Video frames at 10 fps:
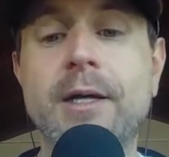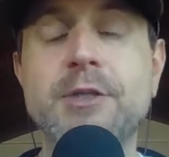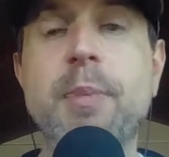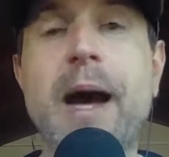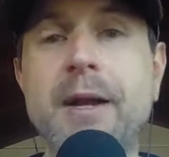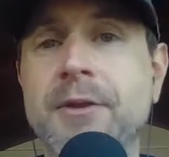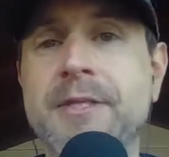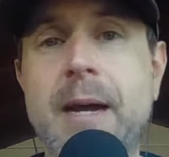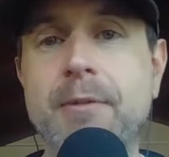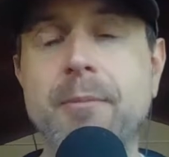spot on the
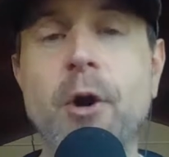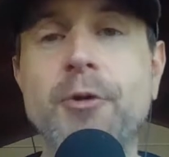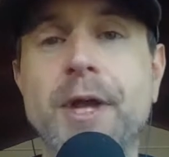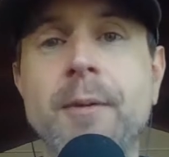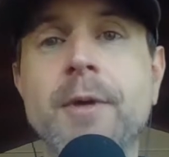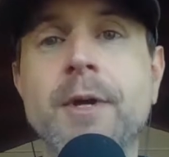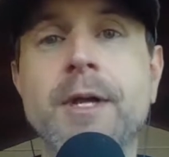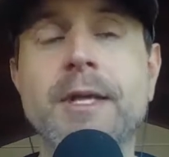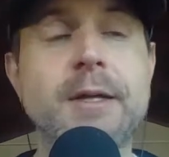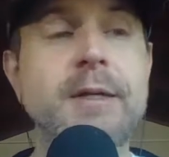top of the podium,
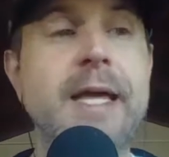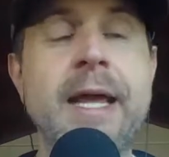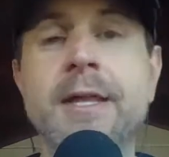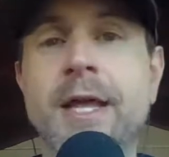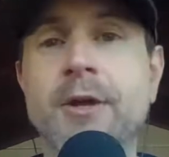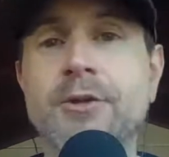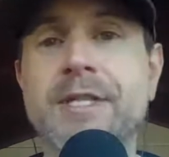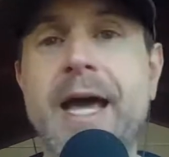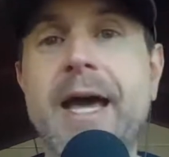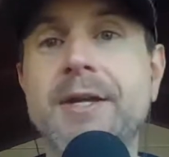the king of the hill
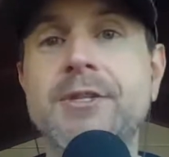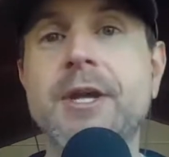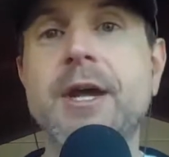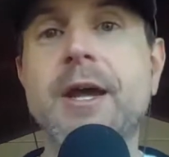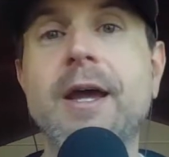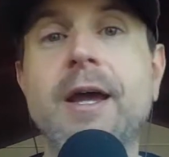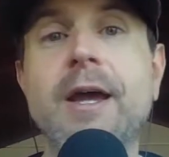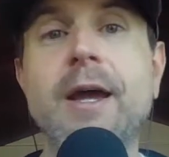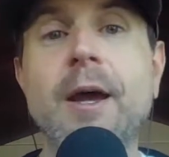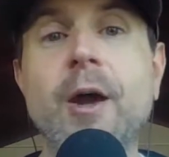status.
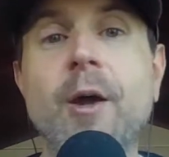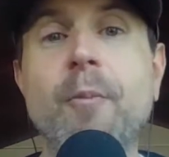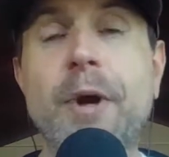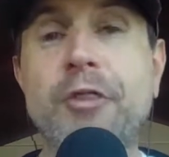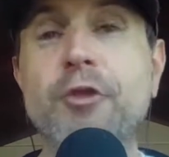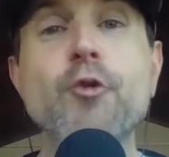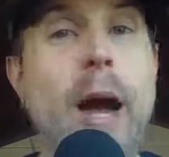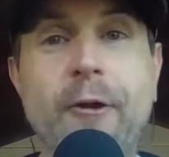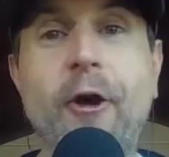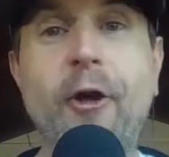But
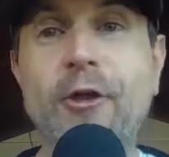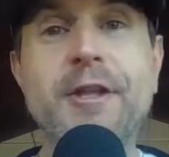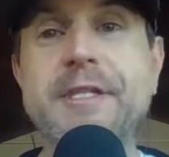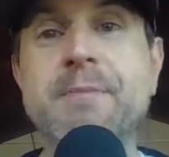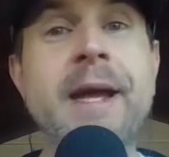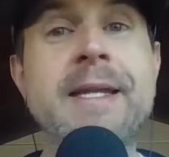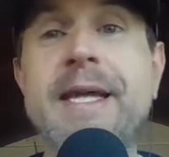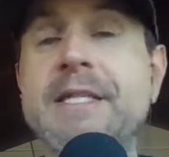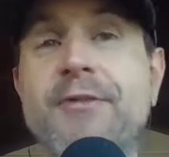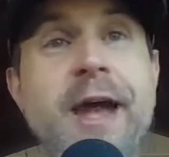throughout all of this, man,
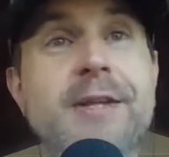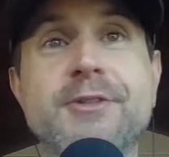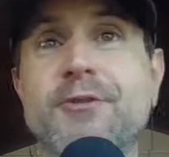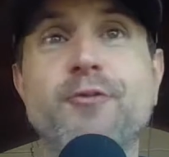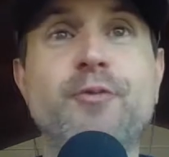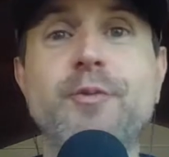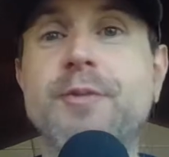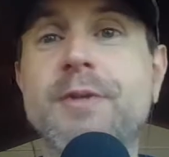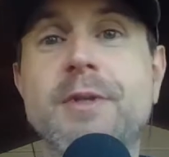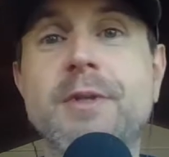Knicks fans
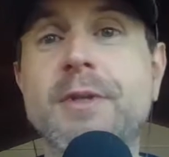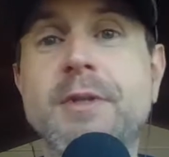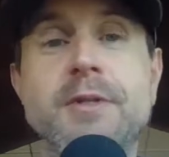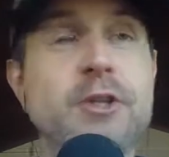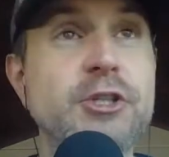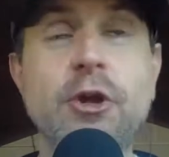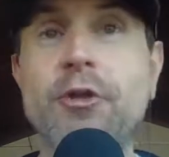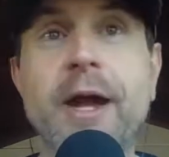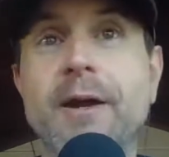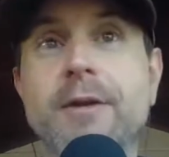they're still
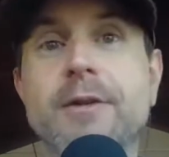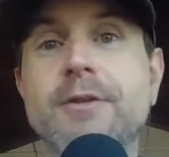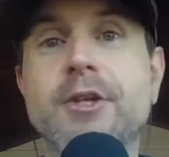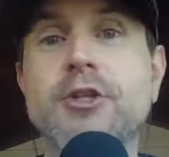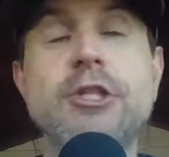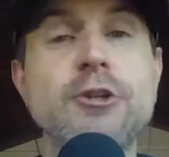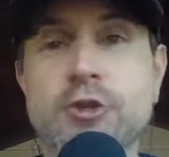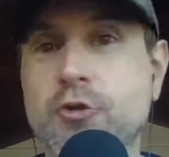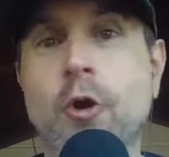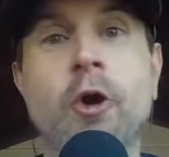there. They're still
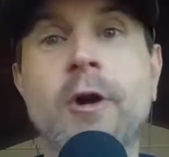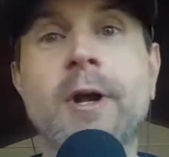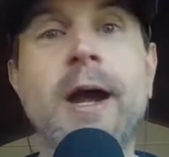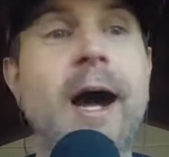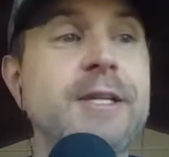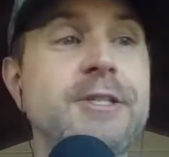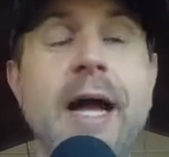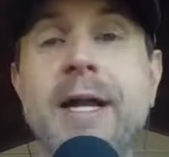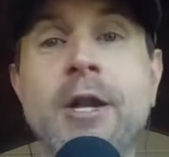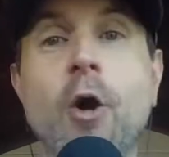strong.
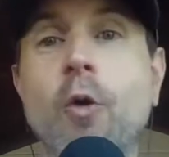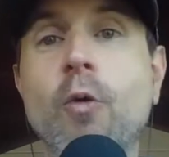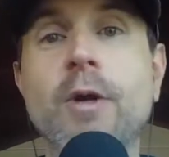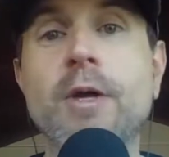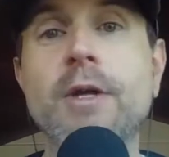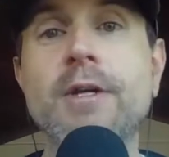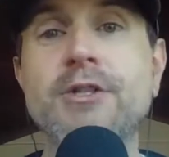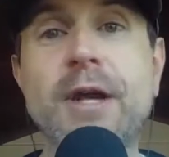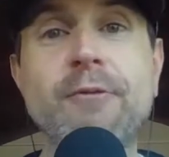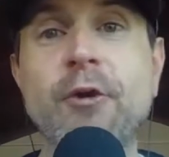I know
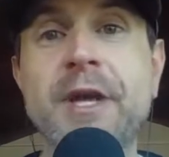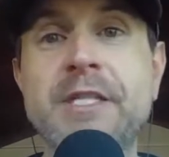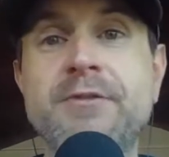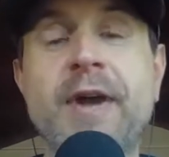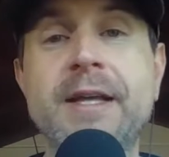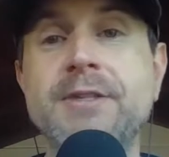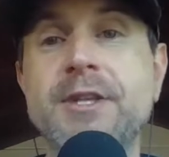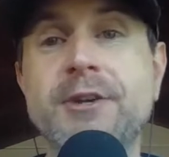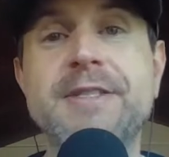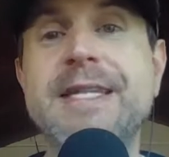several Knicks fans
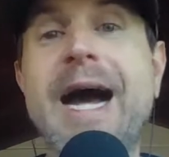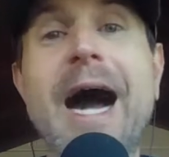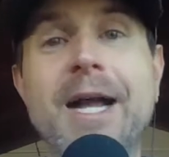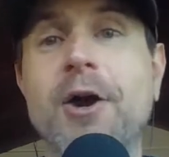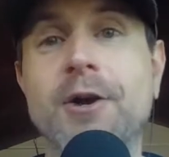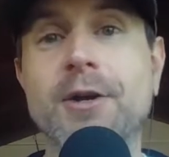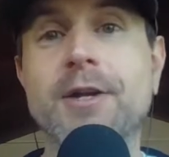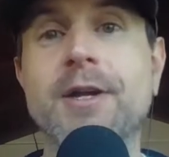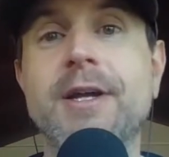that are diehard.